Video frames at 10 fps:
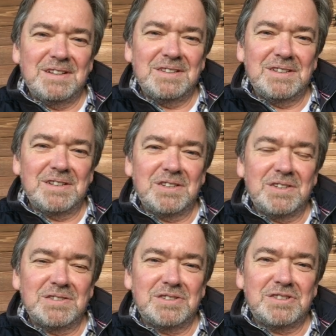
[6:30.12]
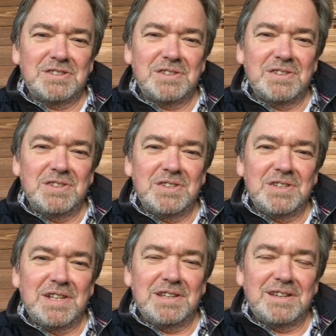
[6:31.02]
You're God's
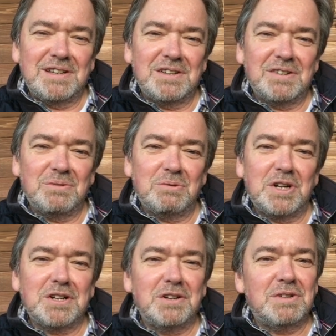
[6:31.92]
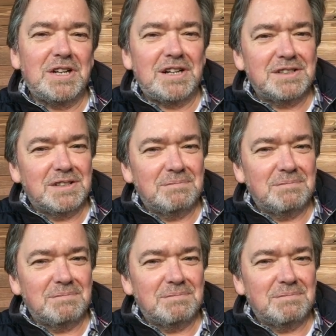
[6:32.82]
unique work of art.